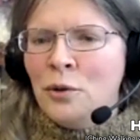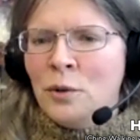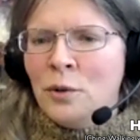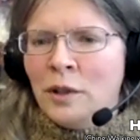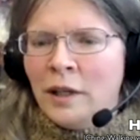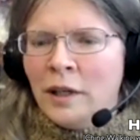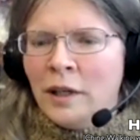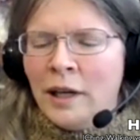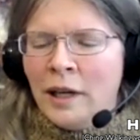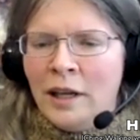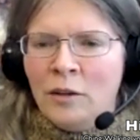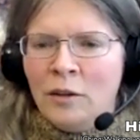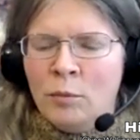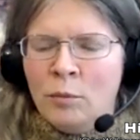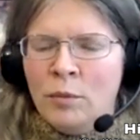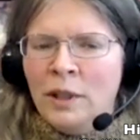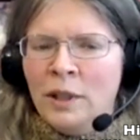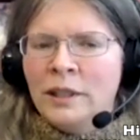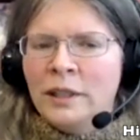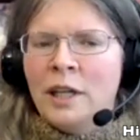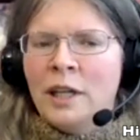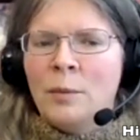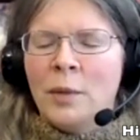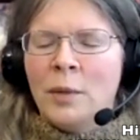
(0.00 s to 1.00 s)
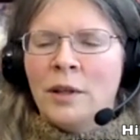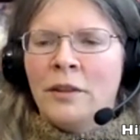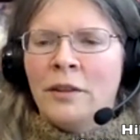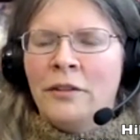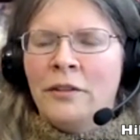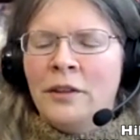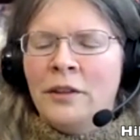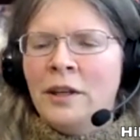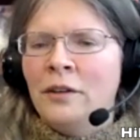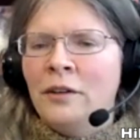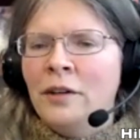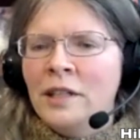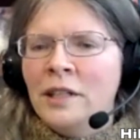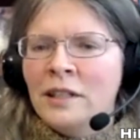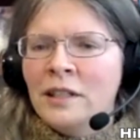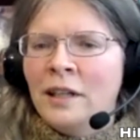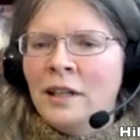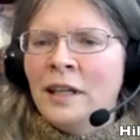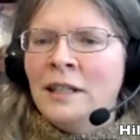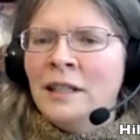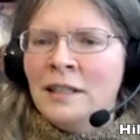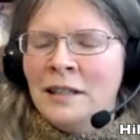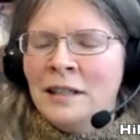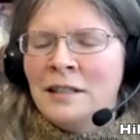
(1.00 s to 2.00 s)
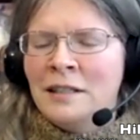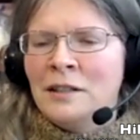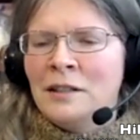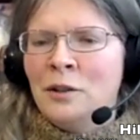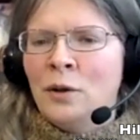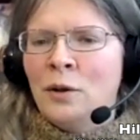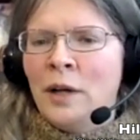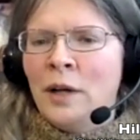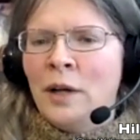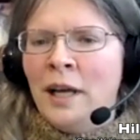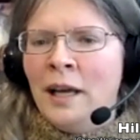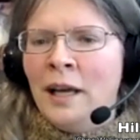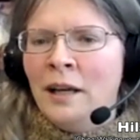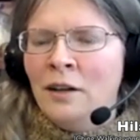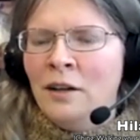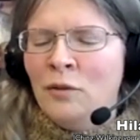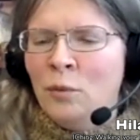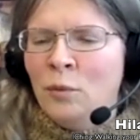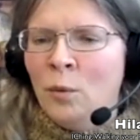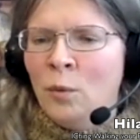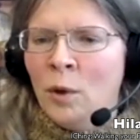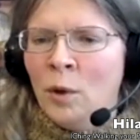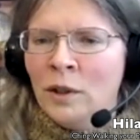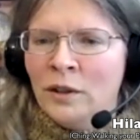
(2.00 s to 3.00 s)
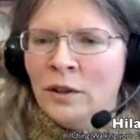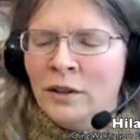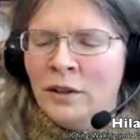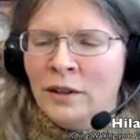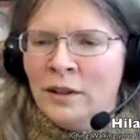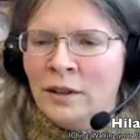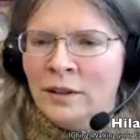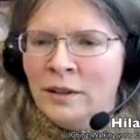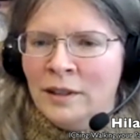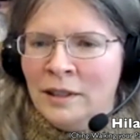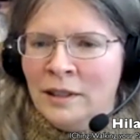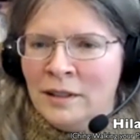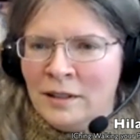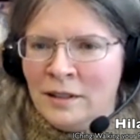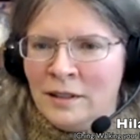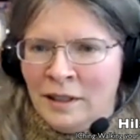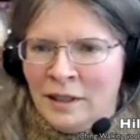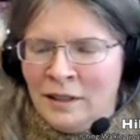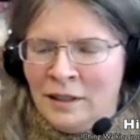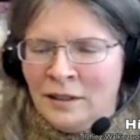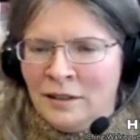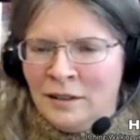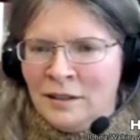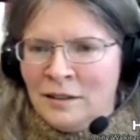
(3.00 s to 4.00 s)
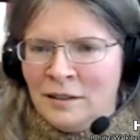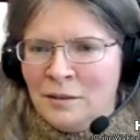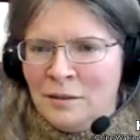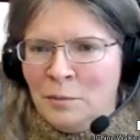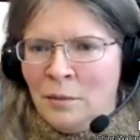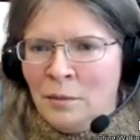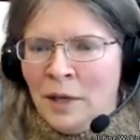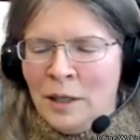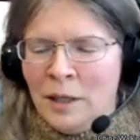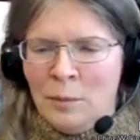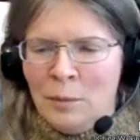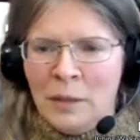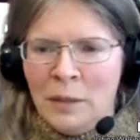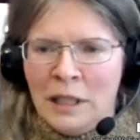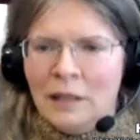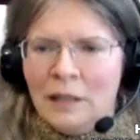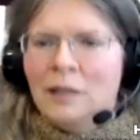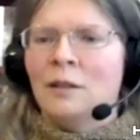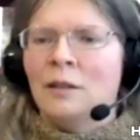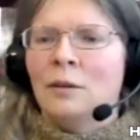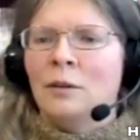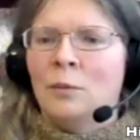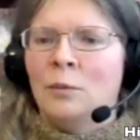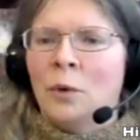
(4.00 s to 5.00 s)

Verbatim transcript: you can kind of build up theories and ideas in your head of what these things might mean,